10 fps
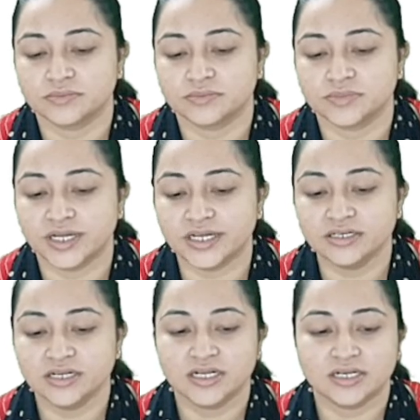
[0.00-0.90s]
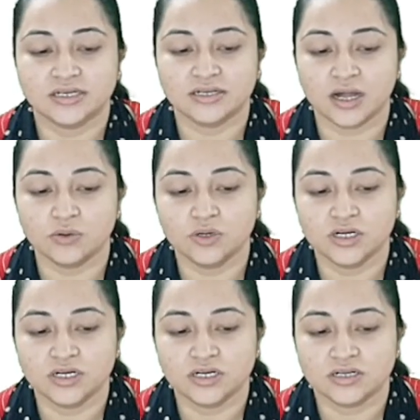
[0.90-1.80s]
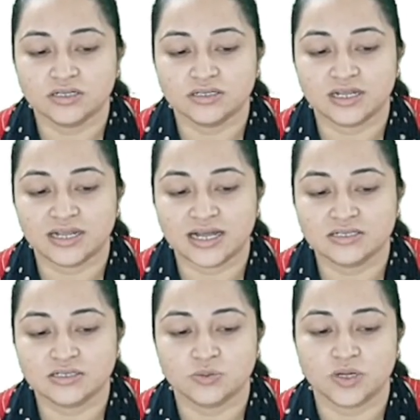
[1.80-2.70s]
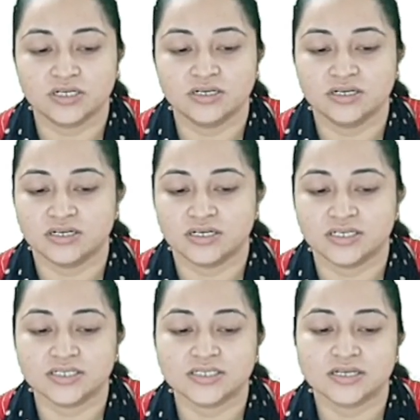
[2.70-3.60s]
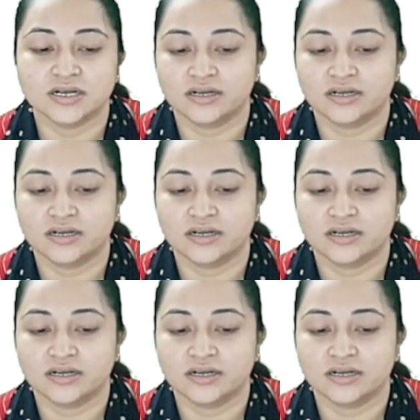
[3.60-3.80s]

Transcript: right? Now the last one is